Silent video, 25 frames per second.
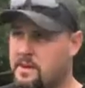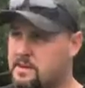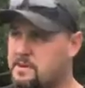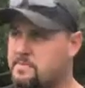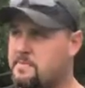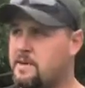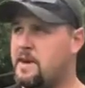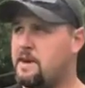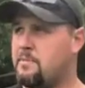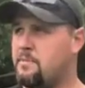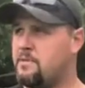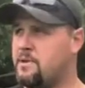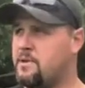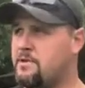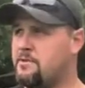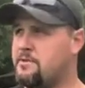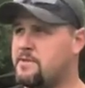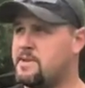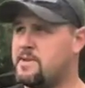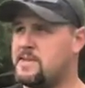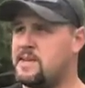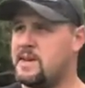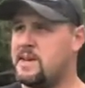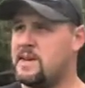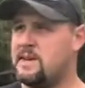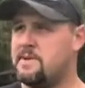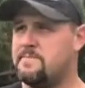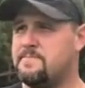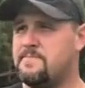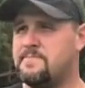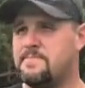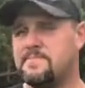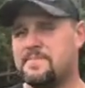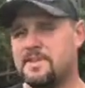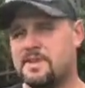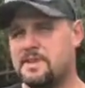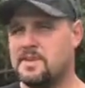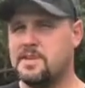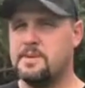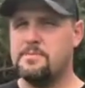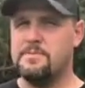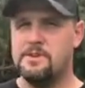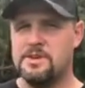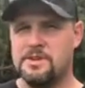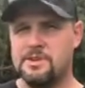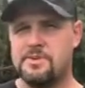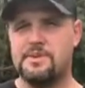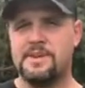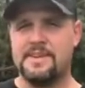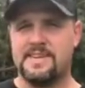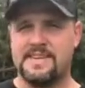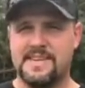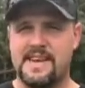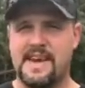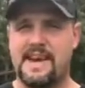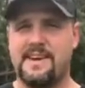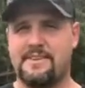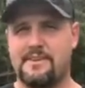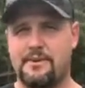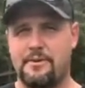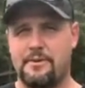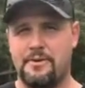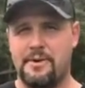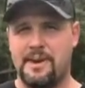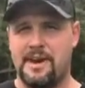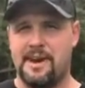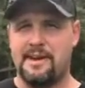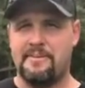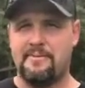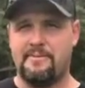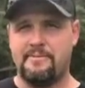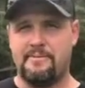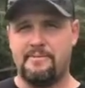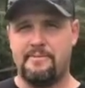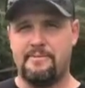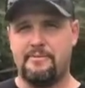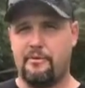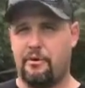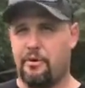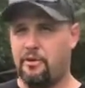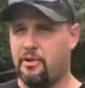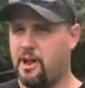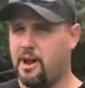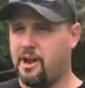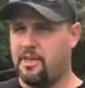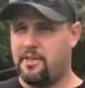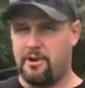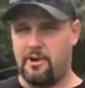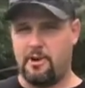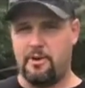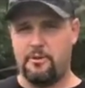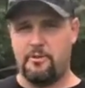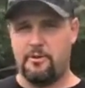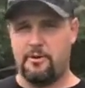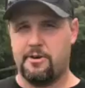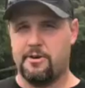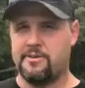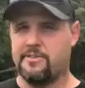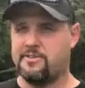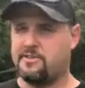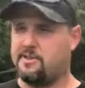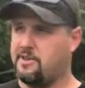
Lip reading: Yes, ma'am. We use similar to an X-Acto knife for a lot of the artwork,